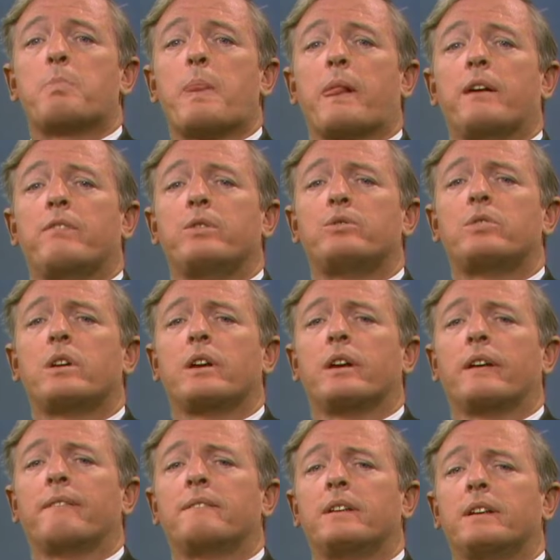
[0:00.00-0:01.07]
if you
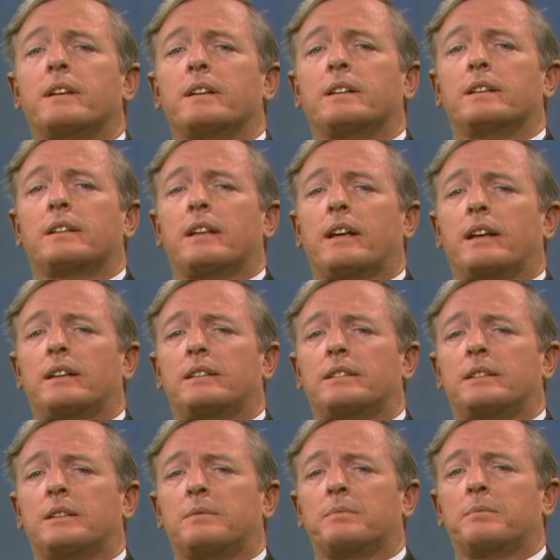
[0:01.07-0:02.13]
say that
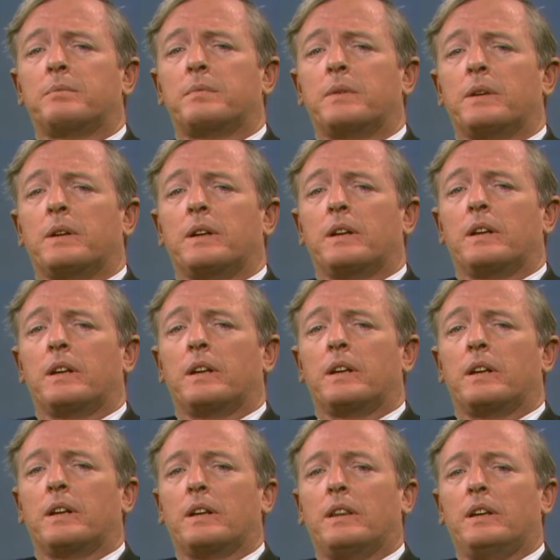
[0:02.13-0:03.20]

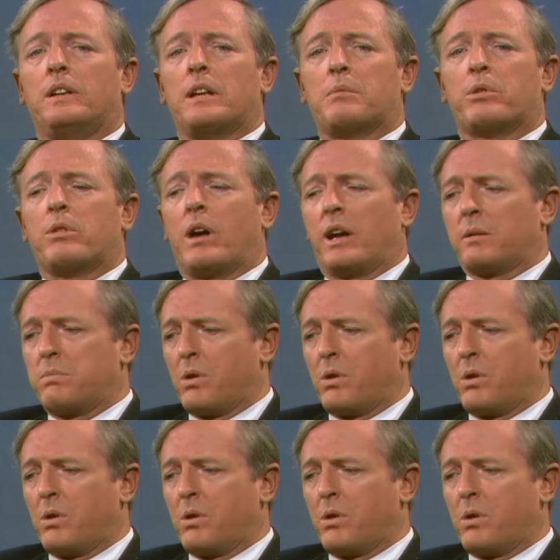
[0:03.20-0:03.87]
the Democratic